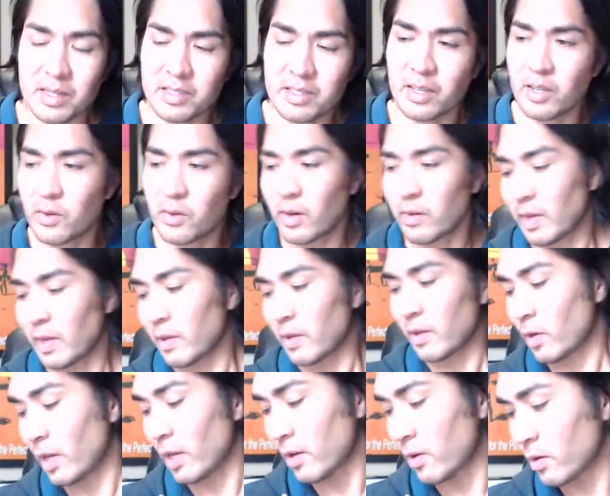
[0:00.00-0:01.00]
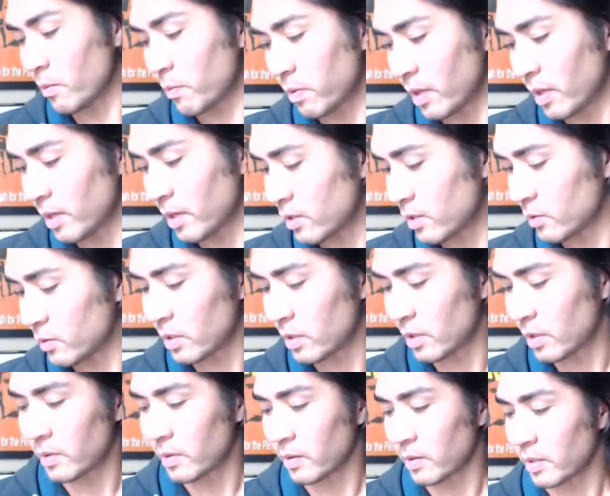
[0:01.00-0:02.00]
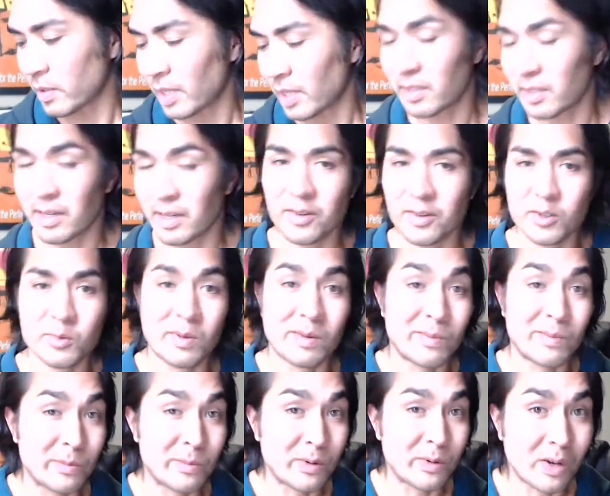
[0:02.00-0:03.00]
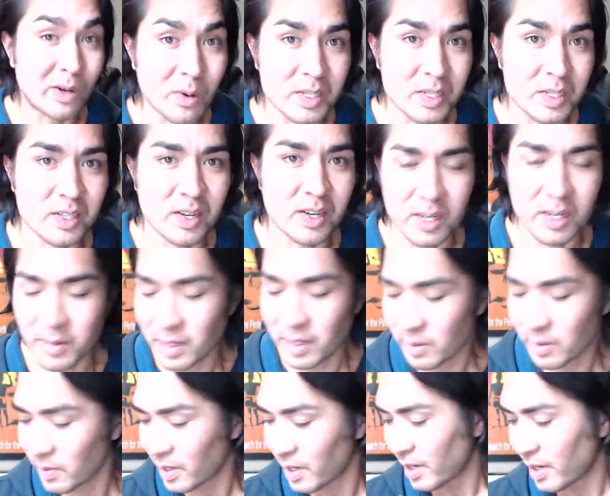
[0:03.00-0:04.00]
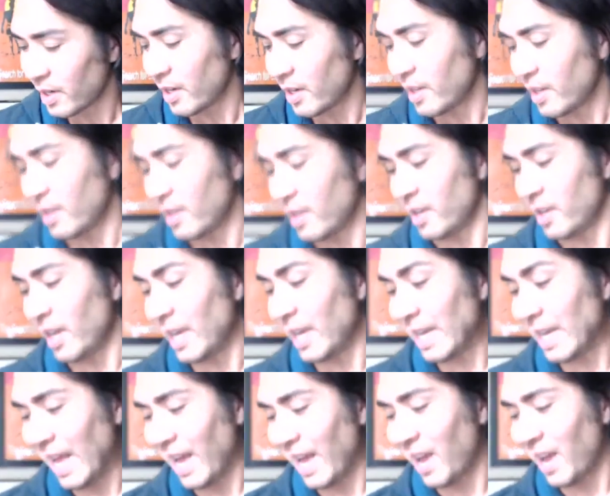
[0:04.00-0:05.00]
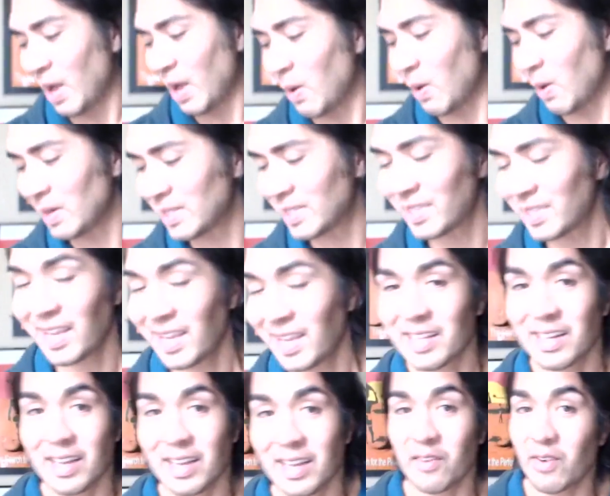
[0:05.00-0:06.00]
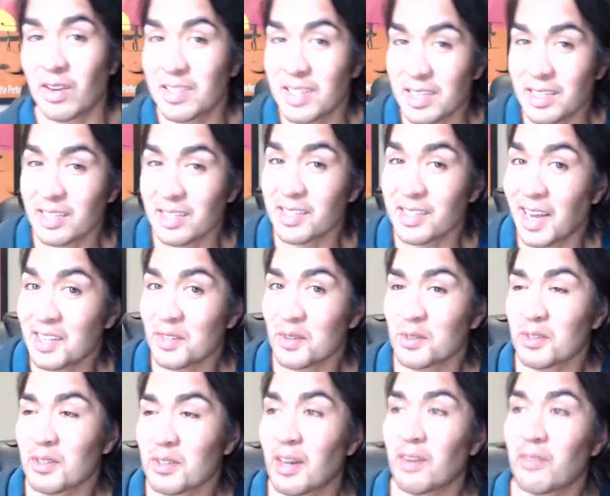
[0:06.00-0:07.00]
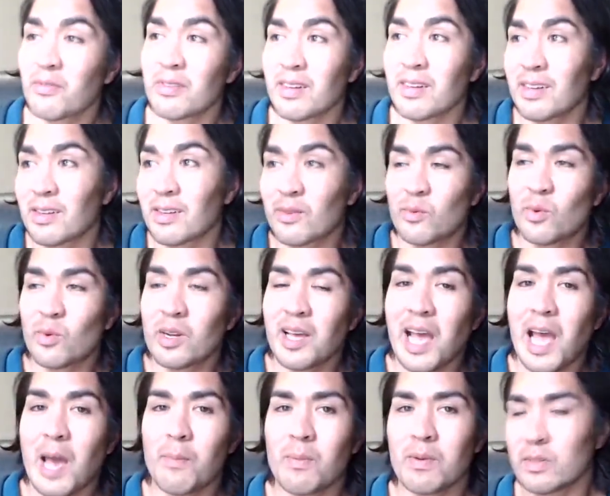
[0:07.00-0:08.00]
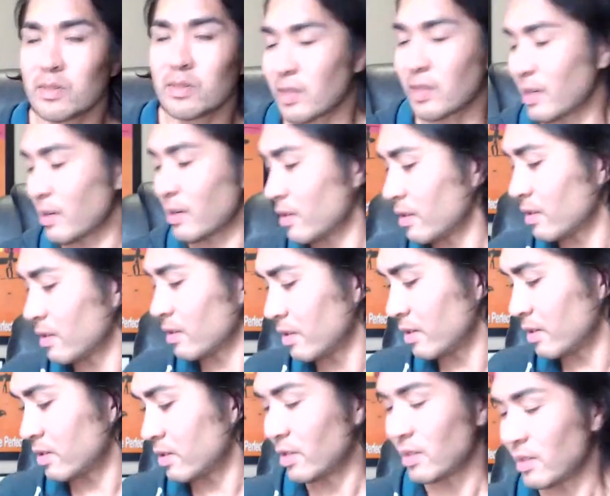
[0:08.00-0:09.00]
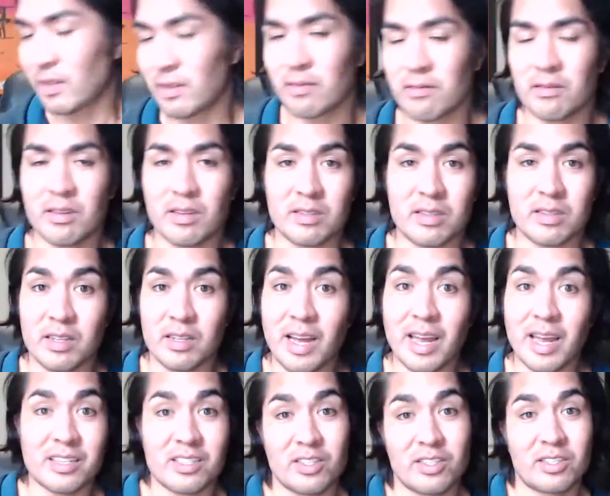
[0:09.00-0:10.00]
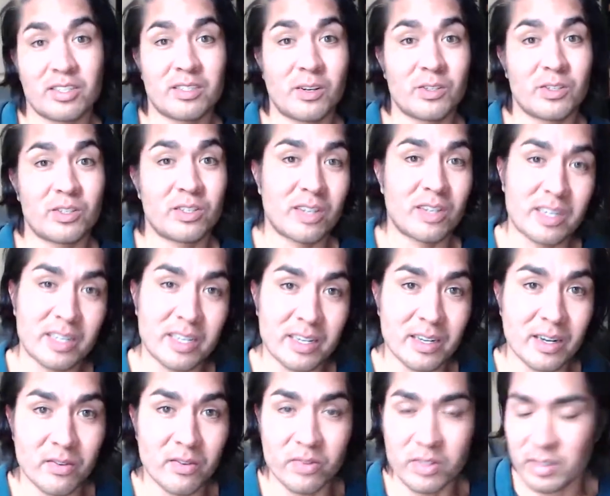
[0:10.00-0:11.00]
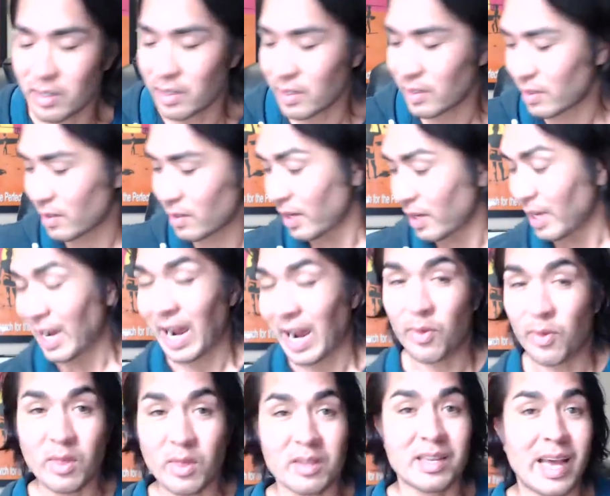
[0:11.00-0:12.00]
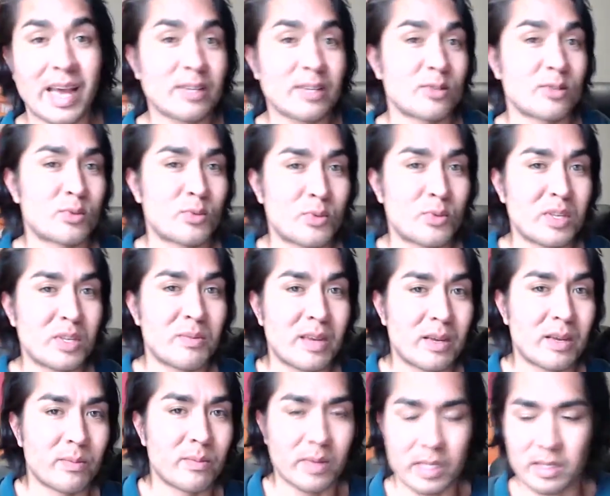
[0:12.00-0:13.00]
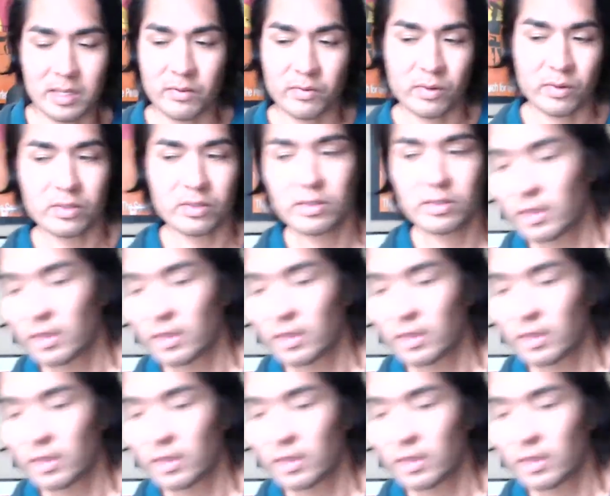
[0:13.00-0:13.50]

I tell you what, man. When I go to places with them and get-togethers, man, people always talk about them, and I always think like, if I take the tassels off, like, what happens? Like, is it does the night just start sucking all of a sudden? I think the tassels really make a big difference.